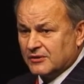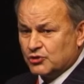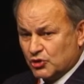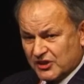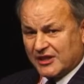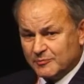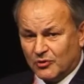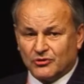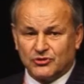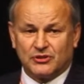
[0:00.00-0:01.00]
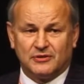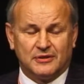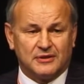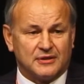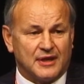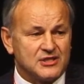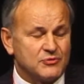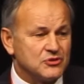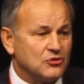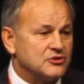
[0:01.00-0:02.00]
just as much as the
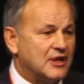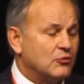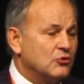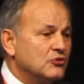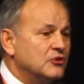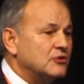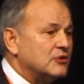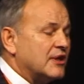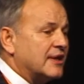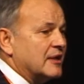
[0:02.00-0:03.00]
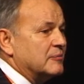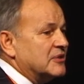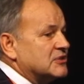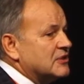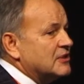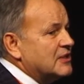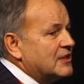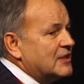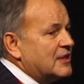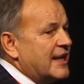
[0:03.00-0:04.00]
results in our own academies.
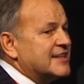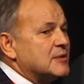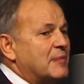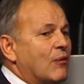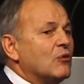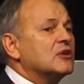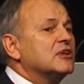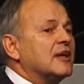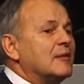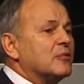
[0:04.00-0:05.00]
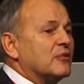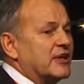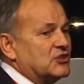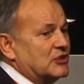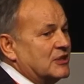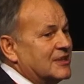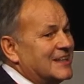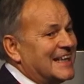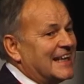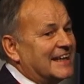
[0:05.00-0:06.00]
It's about collaboration.
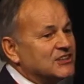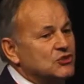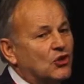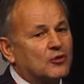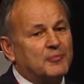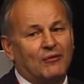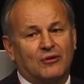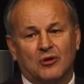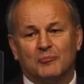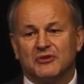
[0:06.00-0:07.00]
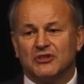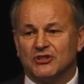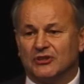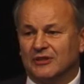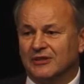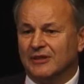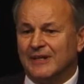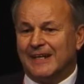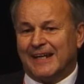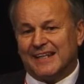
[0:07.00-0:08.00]
It's not about competition.
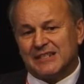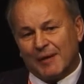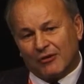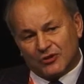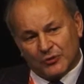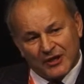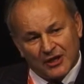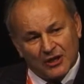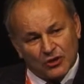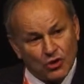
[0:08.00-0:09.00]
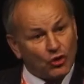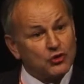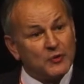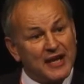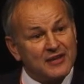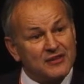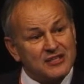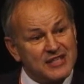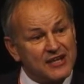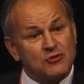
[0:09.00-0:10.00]
It's about not doing anything
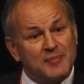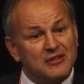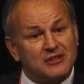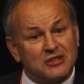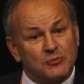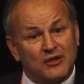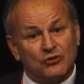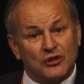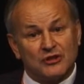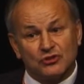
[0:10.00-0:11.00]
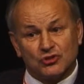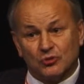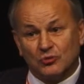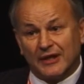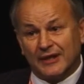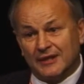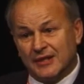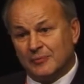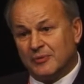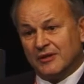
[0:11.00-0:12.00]
that's detrimental to any other school in a
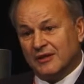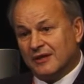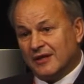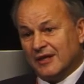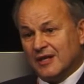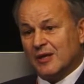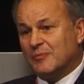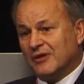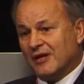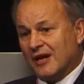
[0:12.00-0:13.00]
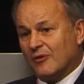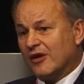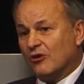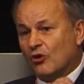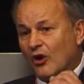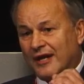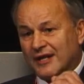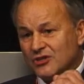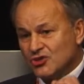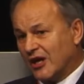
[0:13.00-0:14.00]
neighbouring area or
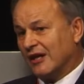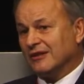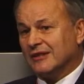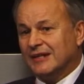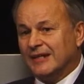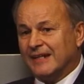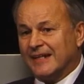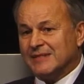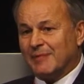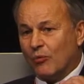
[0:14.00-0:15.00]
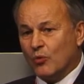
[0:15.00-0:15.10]
any child. It's about